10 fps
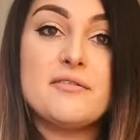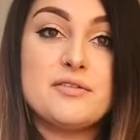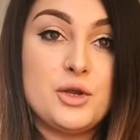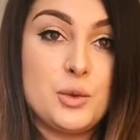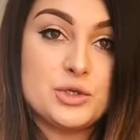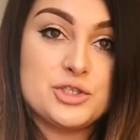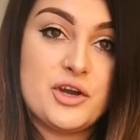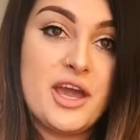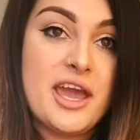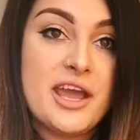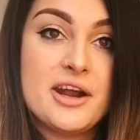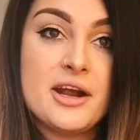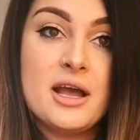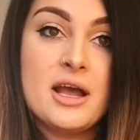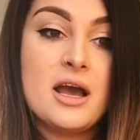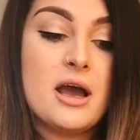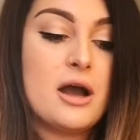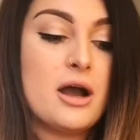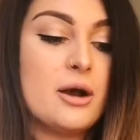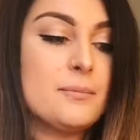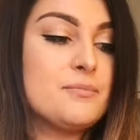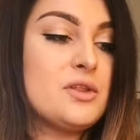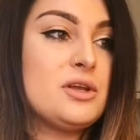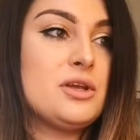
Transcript: after you wash your hair um,